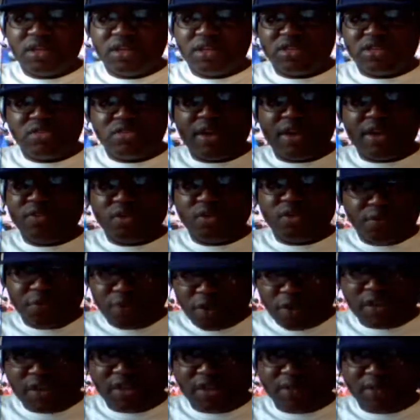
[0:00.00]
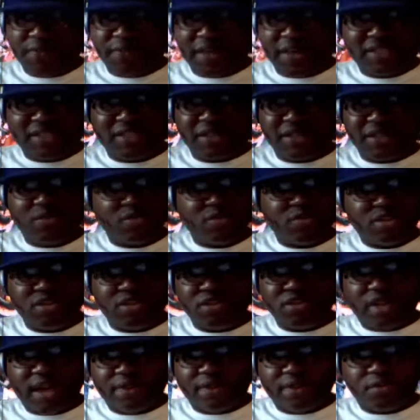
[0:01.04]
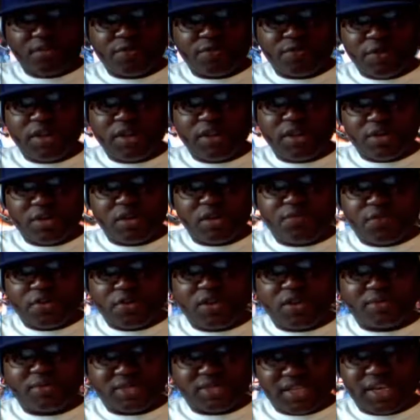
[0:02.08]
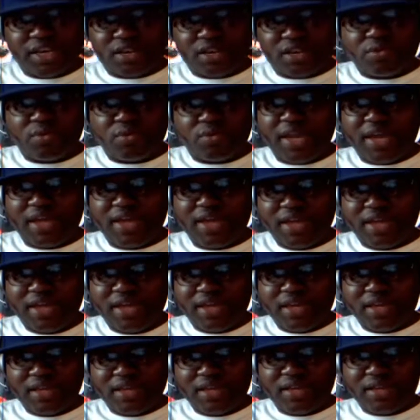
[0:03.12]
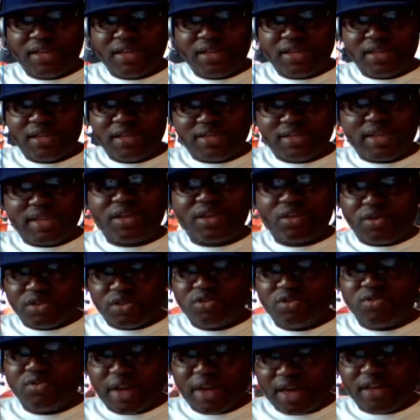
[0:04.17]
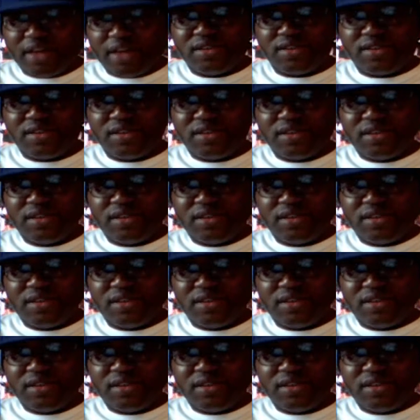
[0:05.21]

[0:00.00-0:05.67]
Because you have no freedom. Anytime you, you don't have no freedom and your freedom is taken away, it's like going through hell